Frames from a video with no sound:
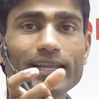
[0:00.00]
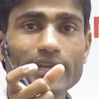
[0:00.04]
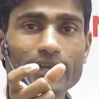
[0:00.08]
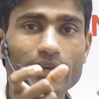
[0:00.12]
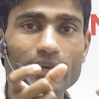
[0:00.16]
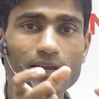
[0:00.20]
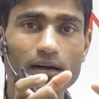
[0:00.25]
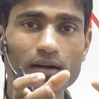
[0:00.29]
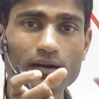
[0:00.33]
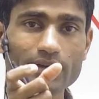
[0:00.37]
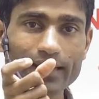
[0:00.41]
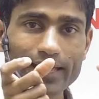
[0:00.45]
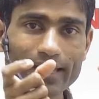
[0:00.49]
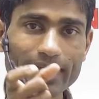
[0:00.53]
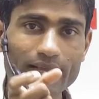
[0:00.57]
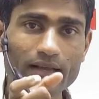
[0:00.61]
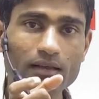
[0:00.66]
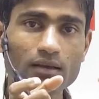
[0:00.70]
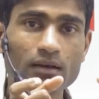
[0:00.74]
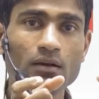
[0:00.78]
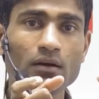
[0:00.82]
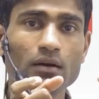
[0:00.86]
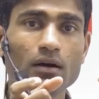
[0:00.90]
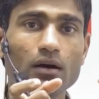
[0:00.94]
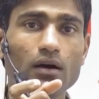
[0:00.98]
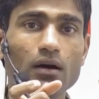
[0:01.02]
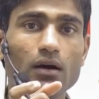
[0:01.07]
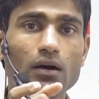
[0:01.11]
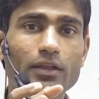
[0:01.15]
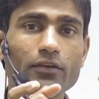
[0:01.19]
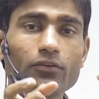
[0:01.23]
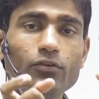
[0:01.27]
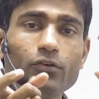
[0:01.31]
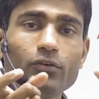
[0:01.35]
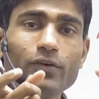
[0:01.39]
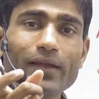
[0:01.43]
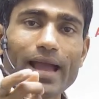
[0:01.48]

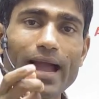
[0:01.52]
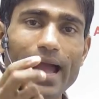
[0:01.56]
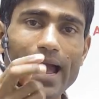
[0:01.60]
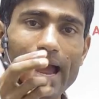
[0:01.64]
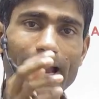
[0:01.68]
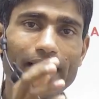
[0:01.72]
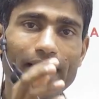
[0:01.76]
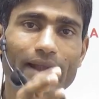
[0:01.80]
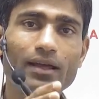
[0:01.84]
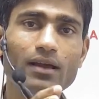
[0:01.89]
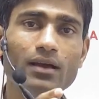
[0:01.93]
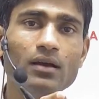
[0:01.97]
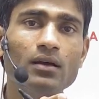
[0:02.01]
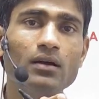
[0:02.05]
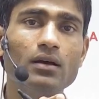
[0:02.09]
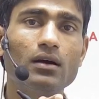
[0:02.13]
if we add